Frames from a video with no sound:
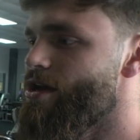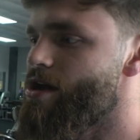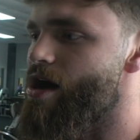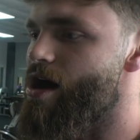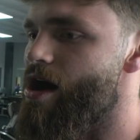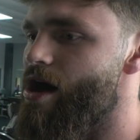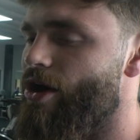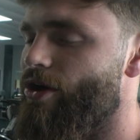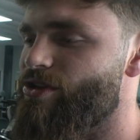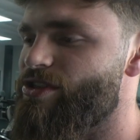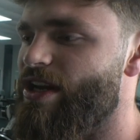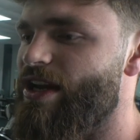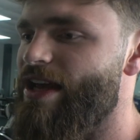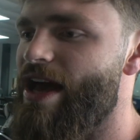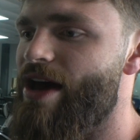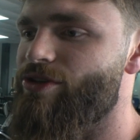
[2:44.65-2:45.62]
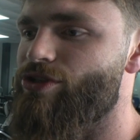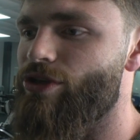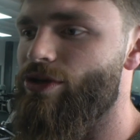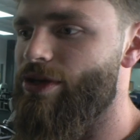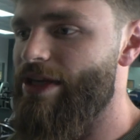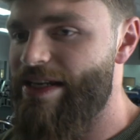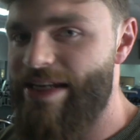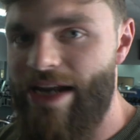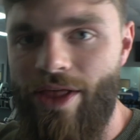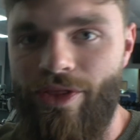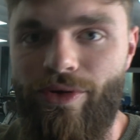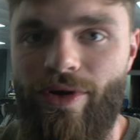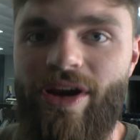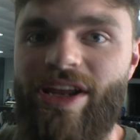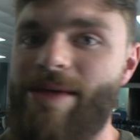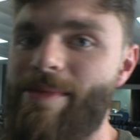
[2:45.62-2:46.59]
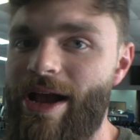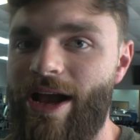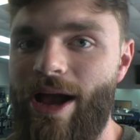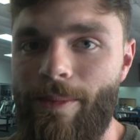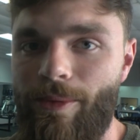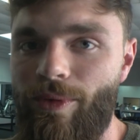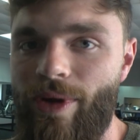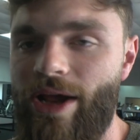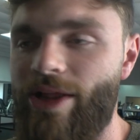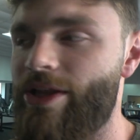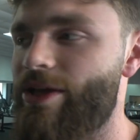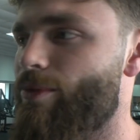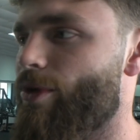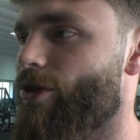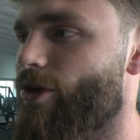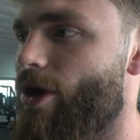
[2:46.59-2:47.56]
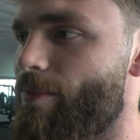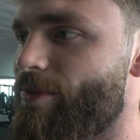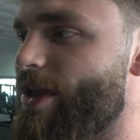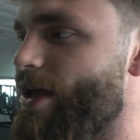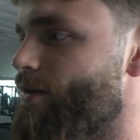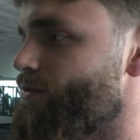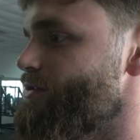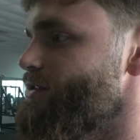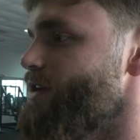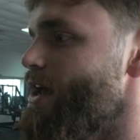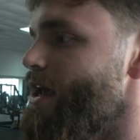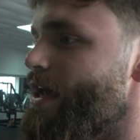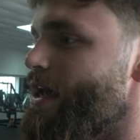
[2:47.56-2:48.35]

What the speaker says: understanding how to get down the ground and get back up correctly with our up-downs.